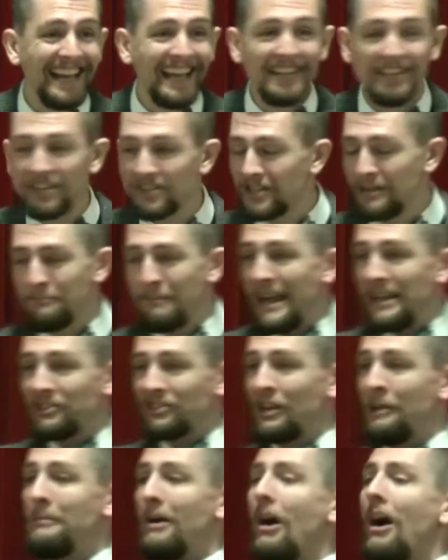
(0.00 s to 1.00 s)
He doesn't make
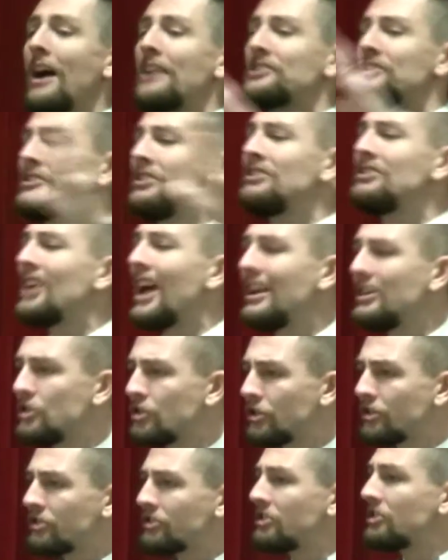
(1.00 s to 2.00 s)
some
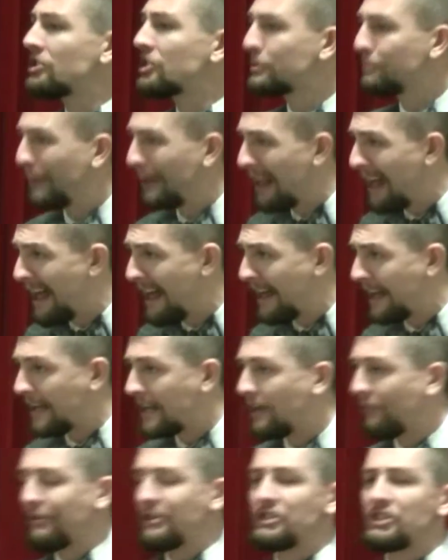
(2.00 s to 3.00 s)
ostentatious
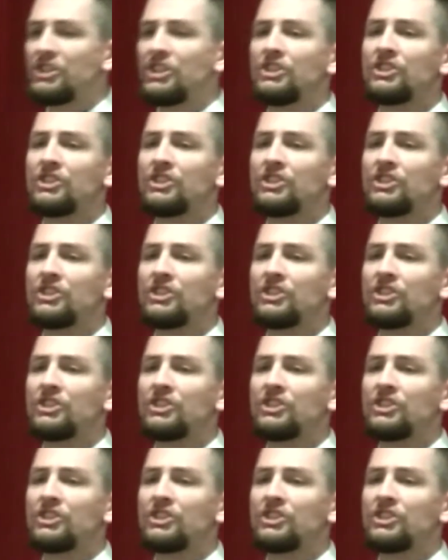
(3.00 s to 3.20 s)
display of his